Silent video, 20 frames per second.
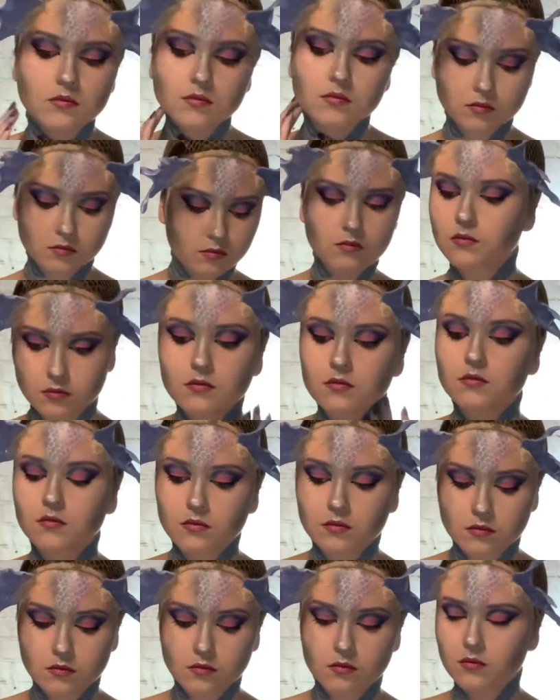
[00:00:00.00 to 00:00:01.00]

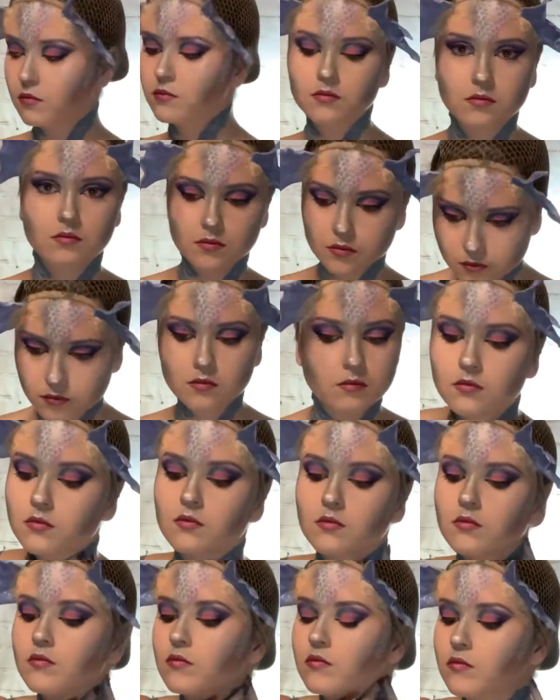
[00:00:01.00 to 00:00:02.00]
I found this out as
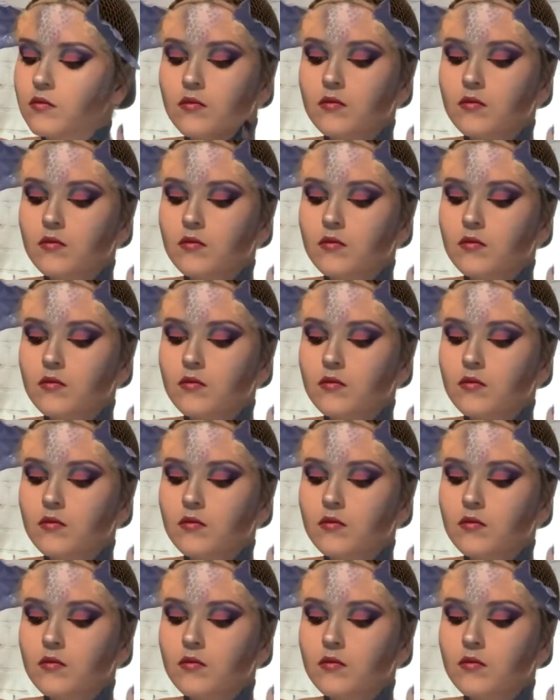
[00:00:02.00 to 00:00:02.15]
this just